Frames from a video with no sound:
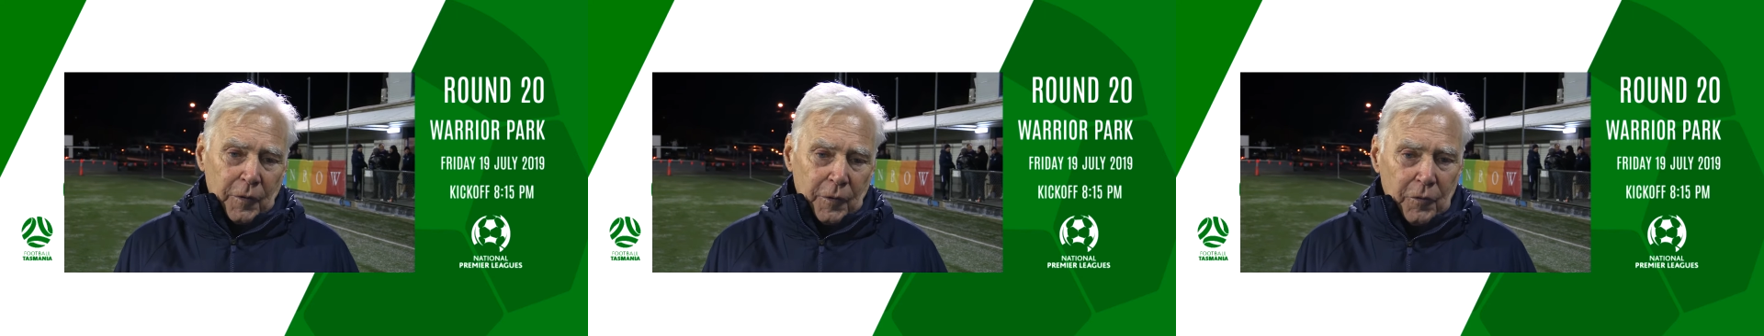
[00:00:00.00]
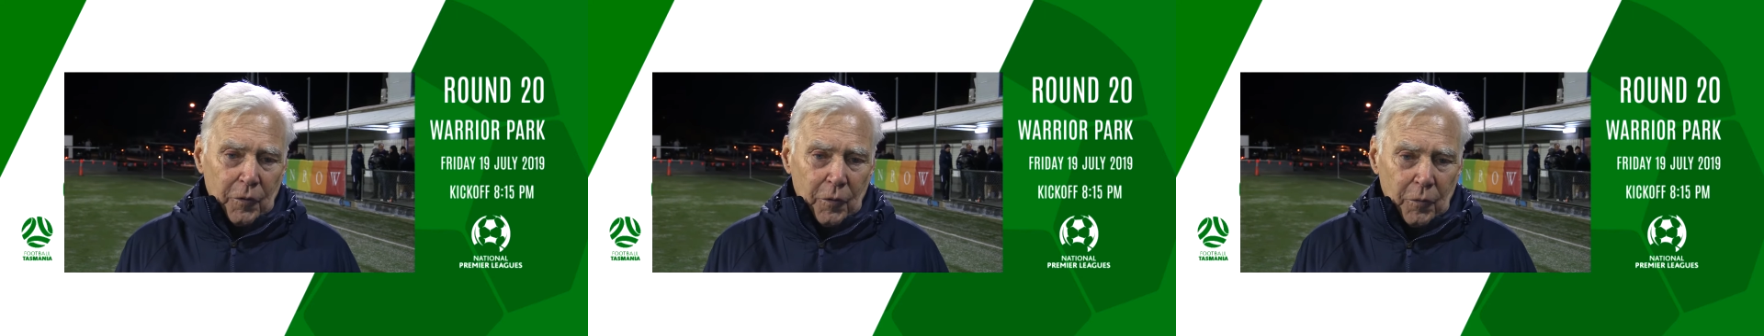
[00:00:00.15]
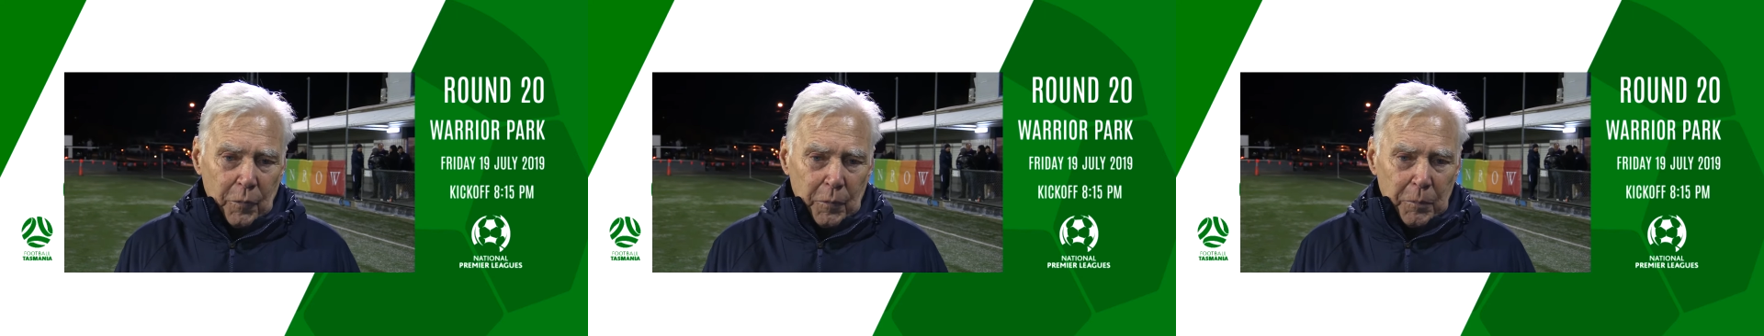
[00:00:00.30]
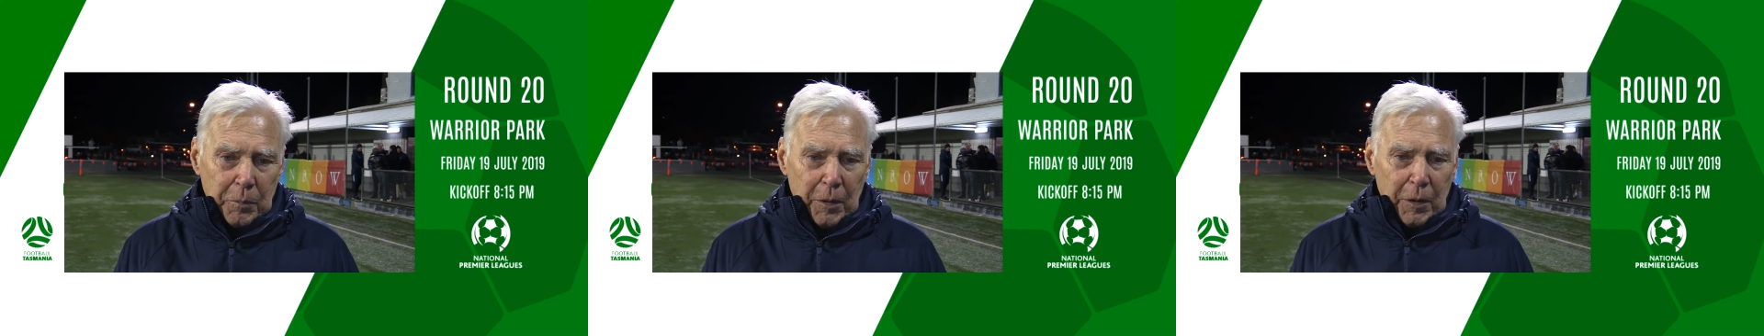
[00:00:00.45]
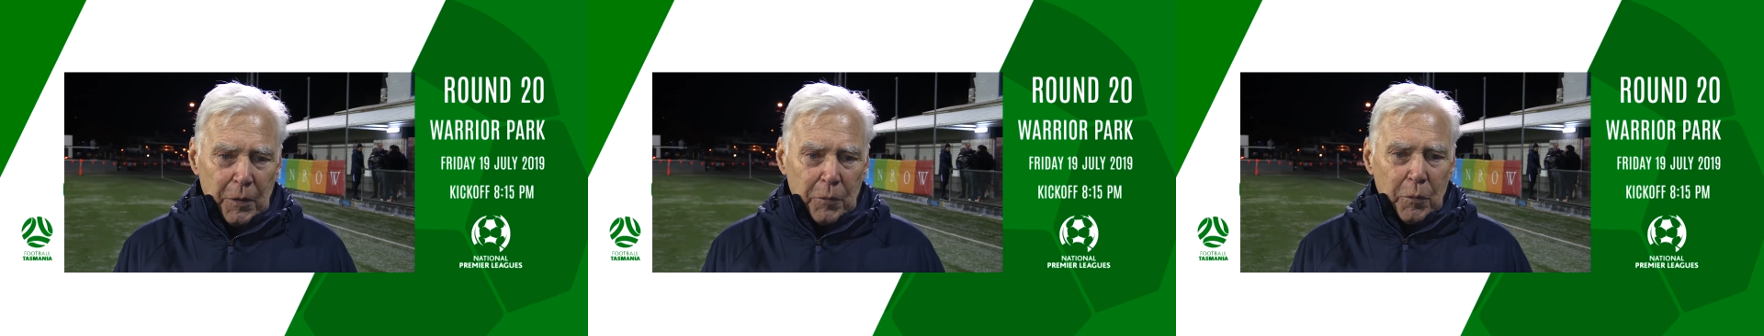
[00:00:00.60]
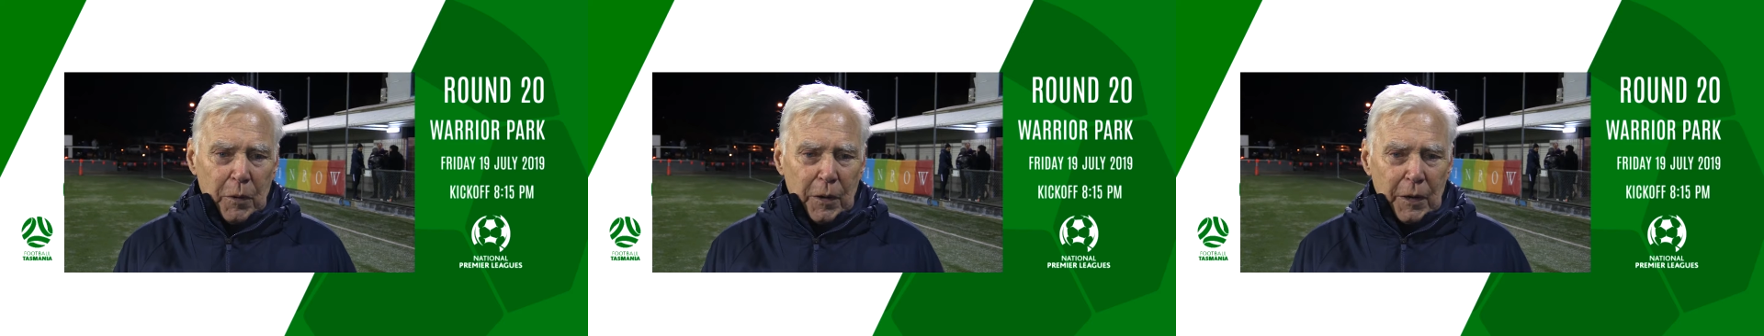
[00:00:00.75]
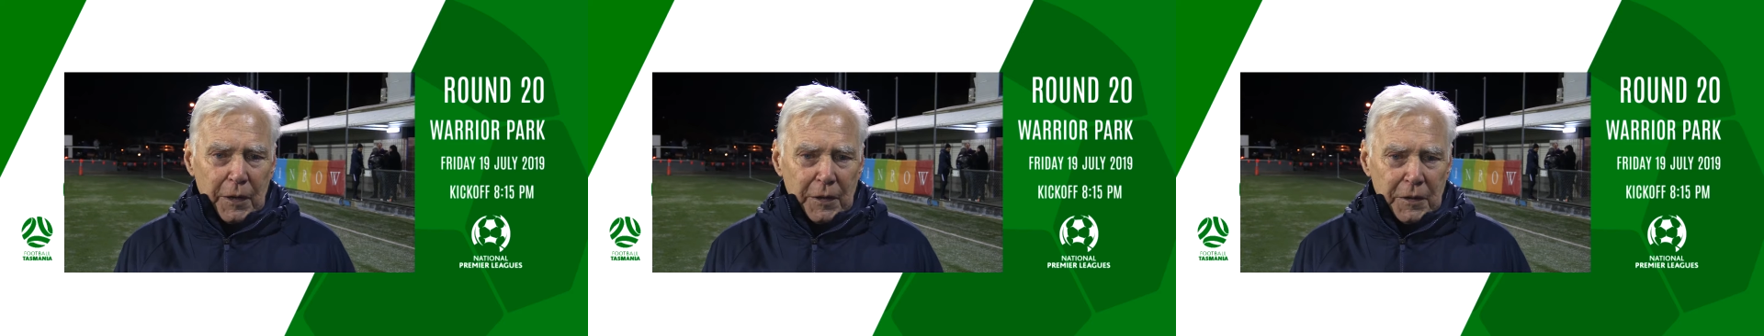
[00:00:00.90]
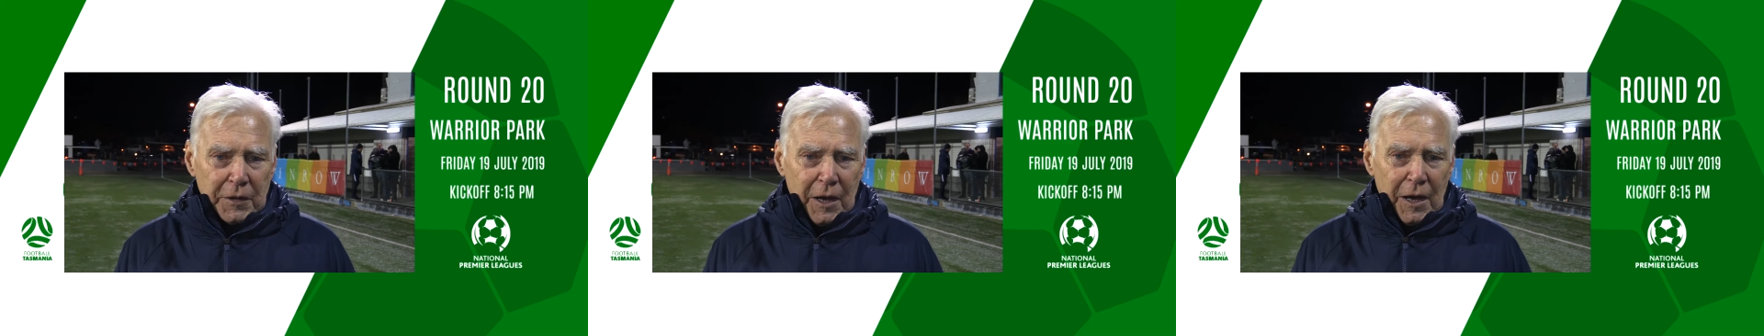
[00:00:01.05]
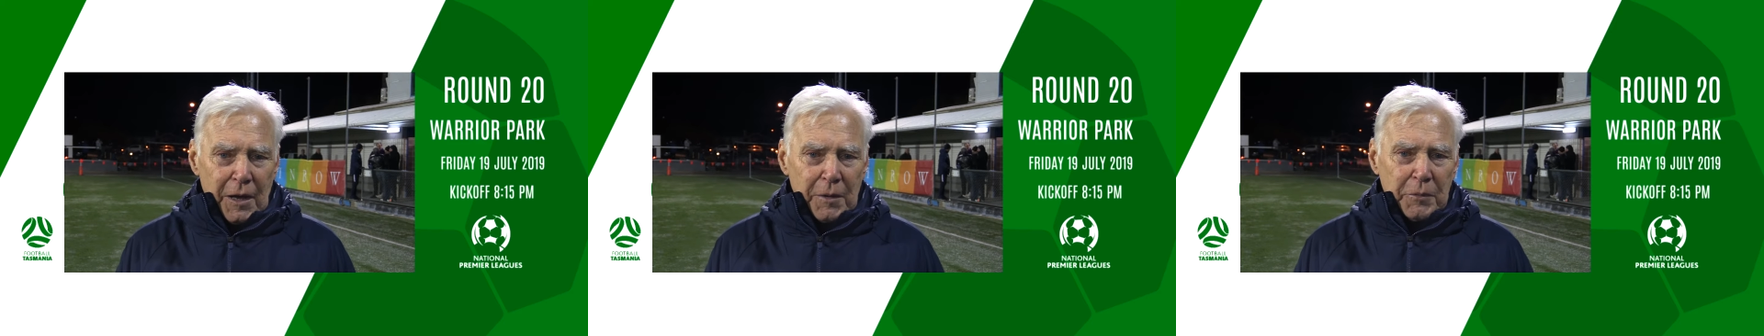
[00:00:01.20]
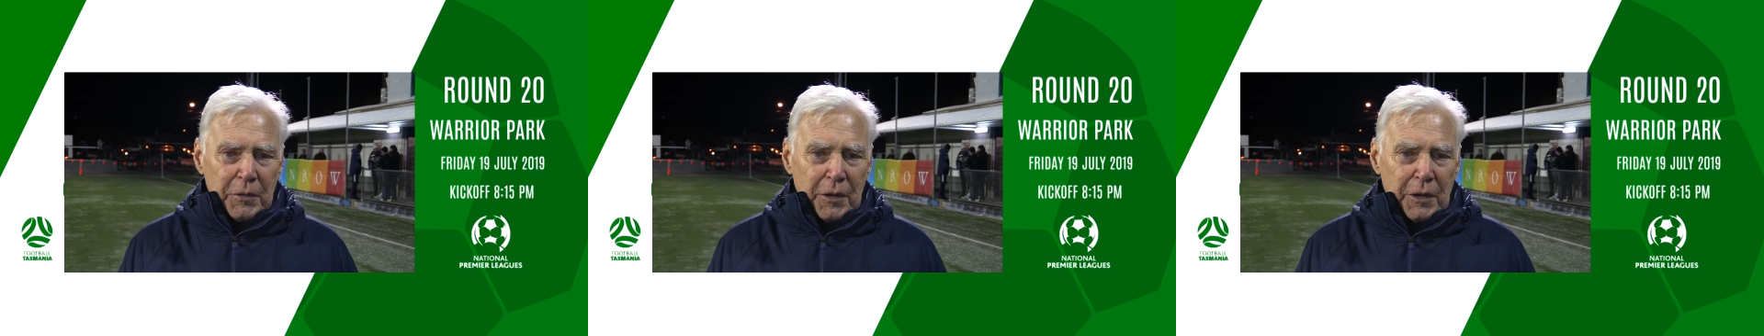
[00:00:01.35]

I thought we played well at times,